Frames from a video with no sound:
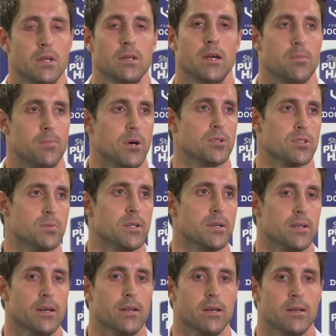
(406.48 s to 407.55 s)
Yeah,
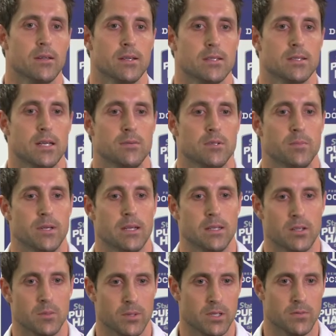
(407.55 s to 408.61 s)
possibly. Yeah, there seemed to be a
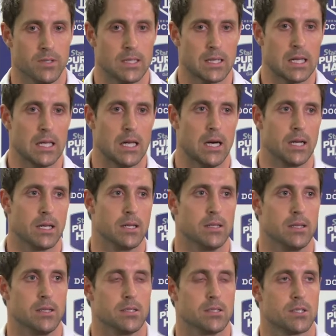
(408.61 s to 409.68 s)
little bit of a
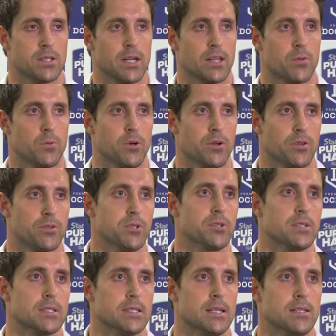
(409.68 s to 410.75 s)
decline in the strength work through
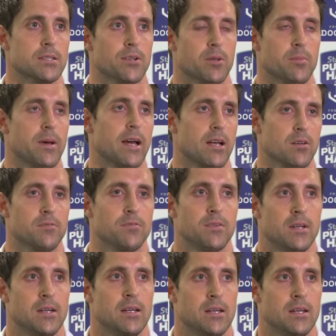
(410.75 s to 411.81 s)
the season on the back of,
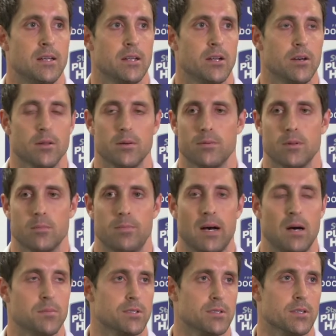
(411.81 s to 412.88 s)
you know, the
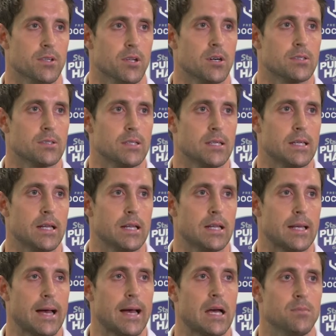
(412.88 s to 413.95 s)
bumps and the knocks that you get
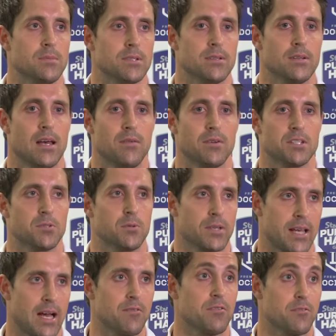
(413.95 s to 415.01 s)
in games and having to
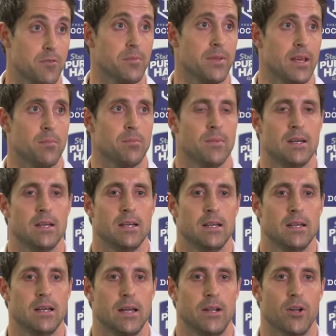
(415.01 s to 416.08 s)
recover from them
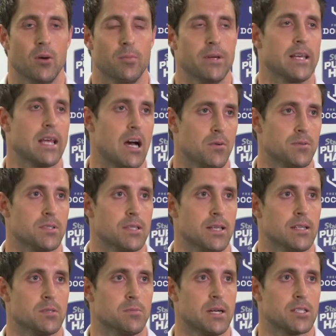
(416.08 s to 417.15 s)
and not being able to
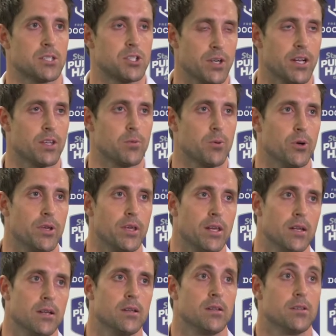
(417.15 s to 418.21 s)
get as much strength work
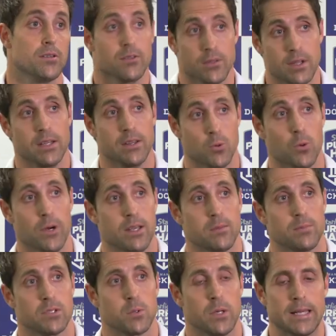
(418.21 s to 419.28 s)
in the
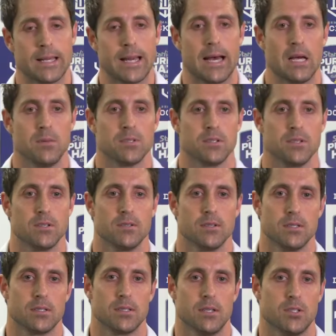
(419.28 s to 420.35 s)
week between games, and
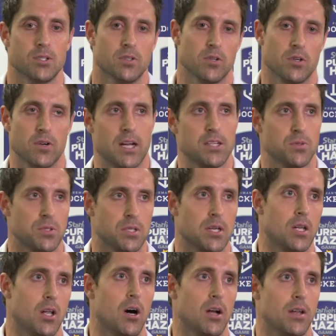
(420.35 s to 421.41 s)
you see sort of a gradual
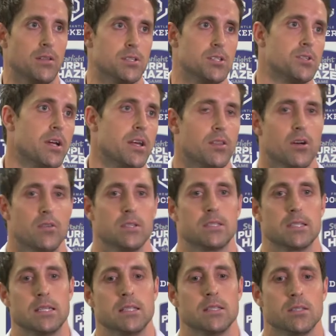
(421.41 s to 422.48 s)
decline in the strength over the
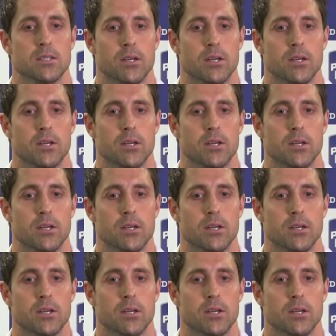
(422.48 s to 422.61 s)
season.